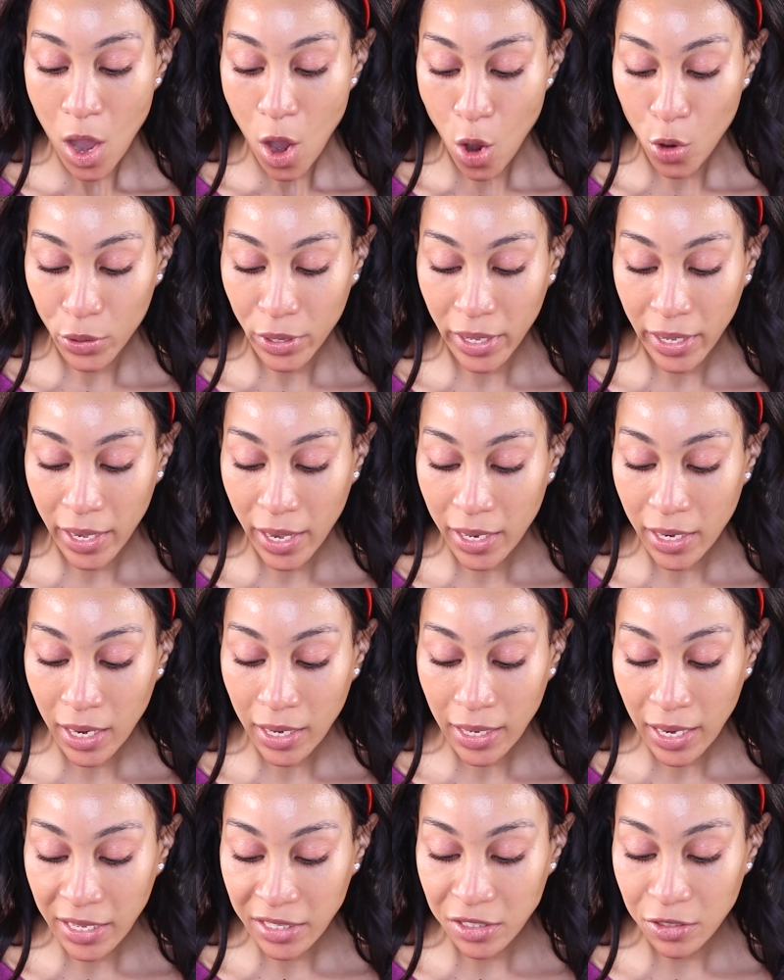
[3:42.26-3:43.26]
Okay, and
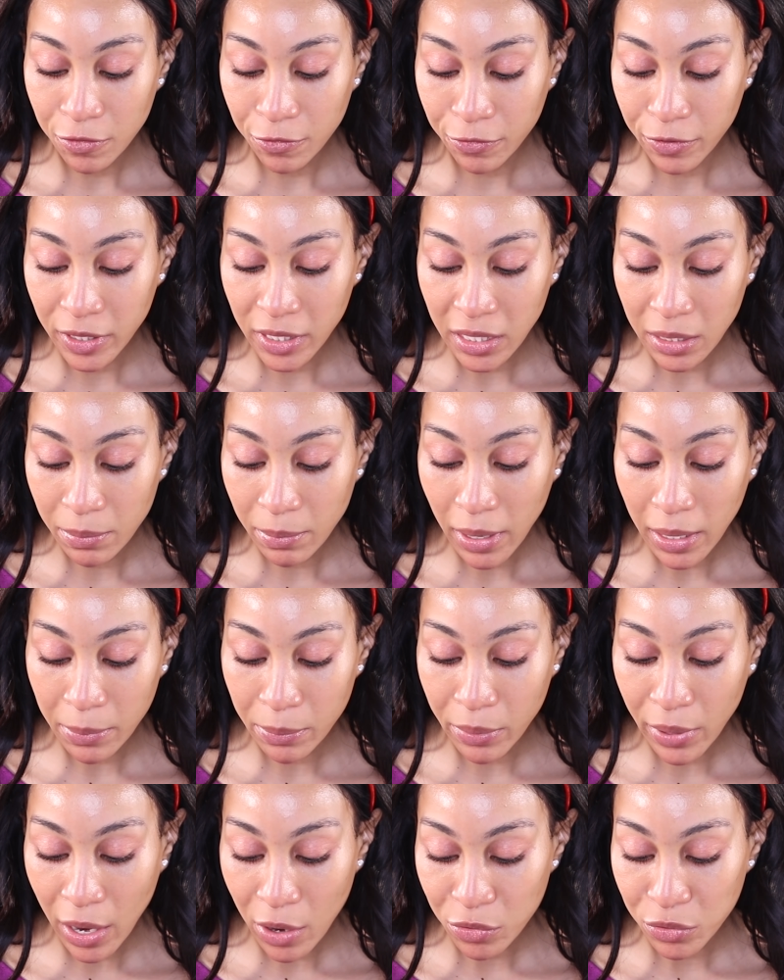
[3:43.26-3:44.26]
I like to fill in my
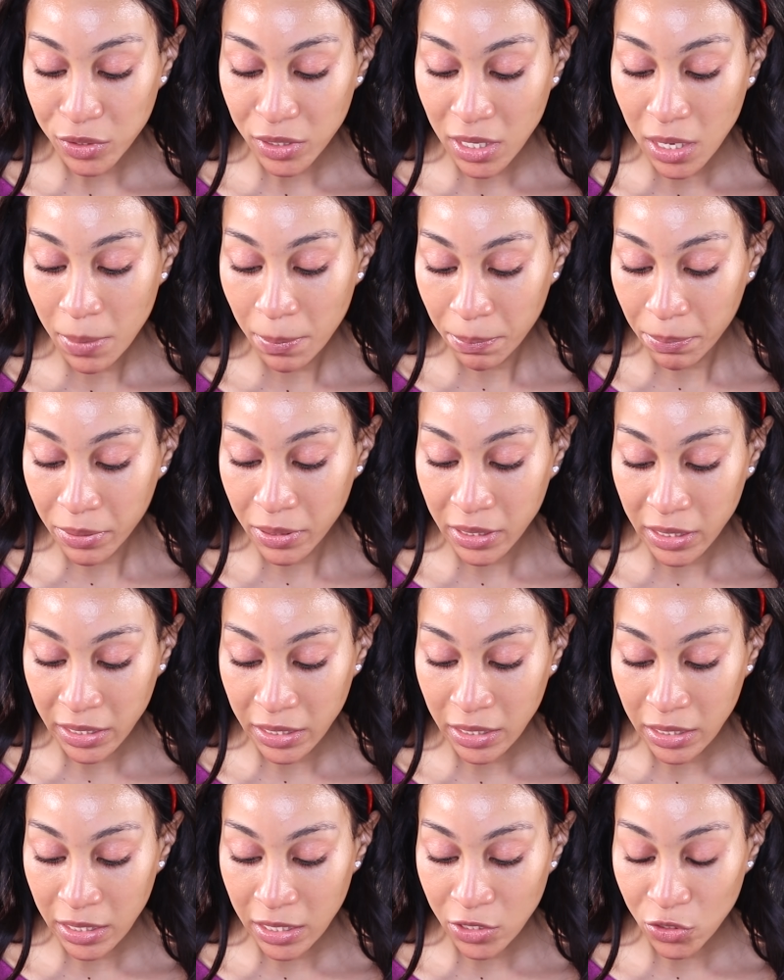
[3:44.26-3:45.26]
brows
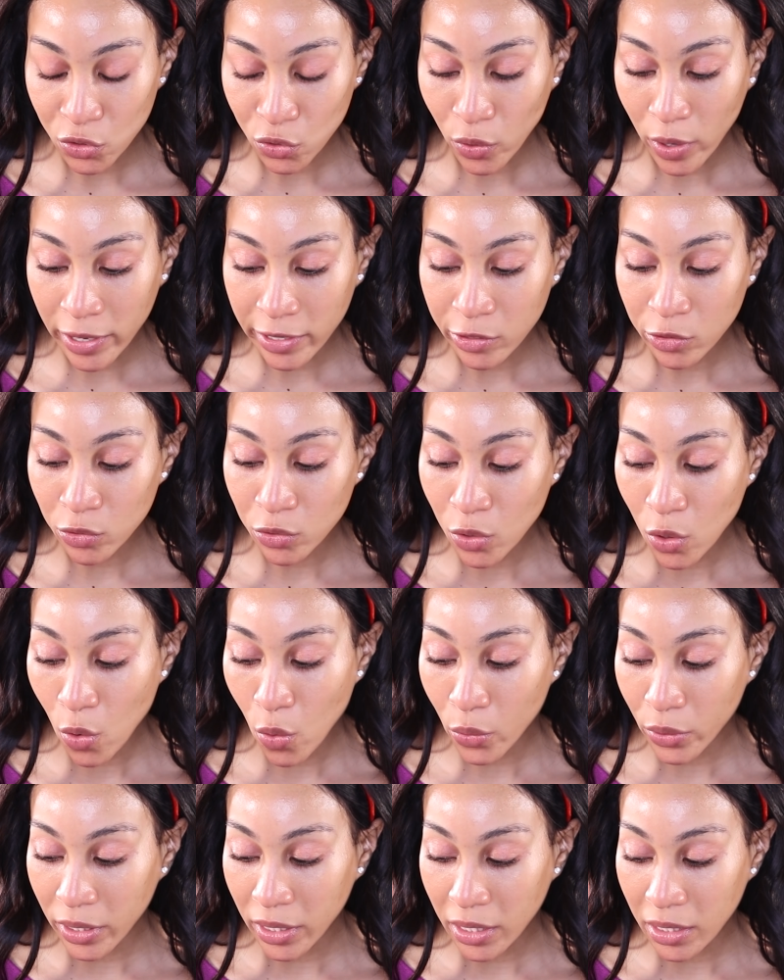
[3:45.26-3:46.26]
completely, so I don't
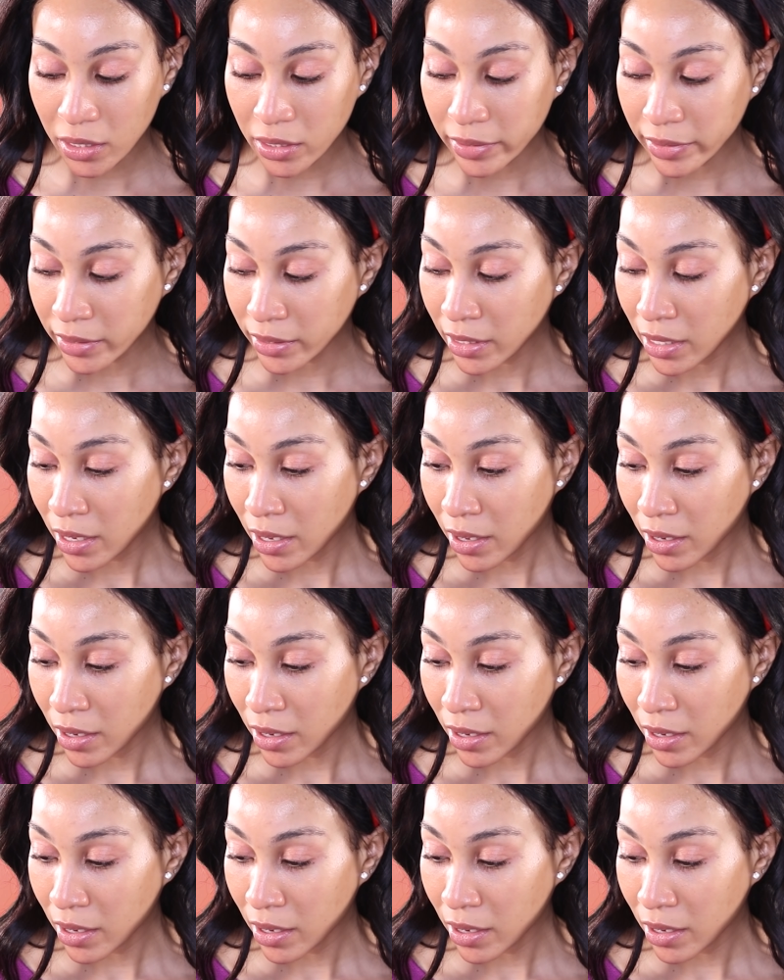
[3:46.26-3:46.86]
go in